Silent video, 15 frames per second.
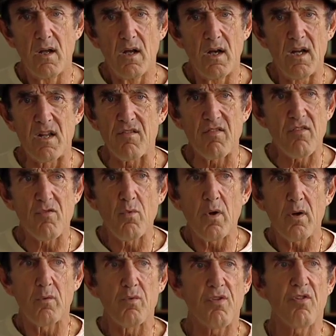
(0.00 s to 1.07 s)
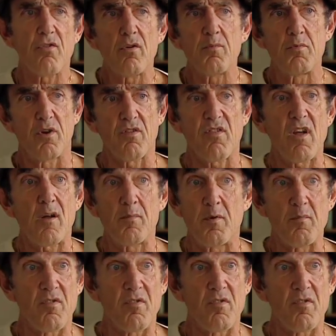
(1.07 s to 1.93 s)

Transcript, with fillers: He says, Well, songbooks, albums.